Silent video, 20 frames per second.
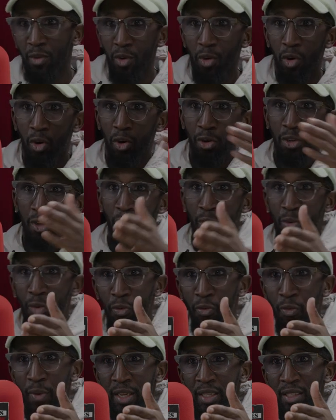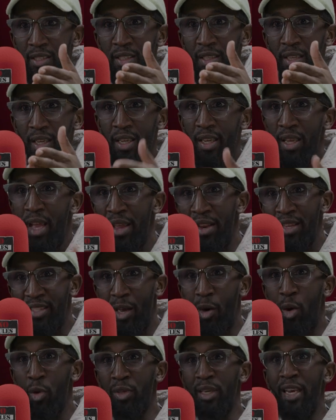Or, you know, Northwest, and there's
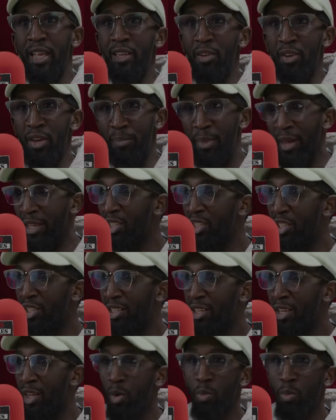that old lady on the bench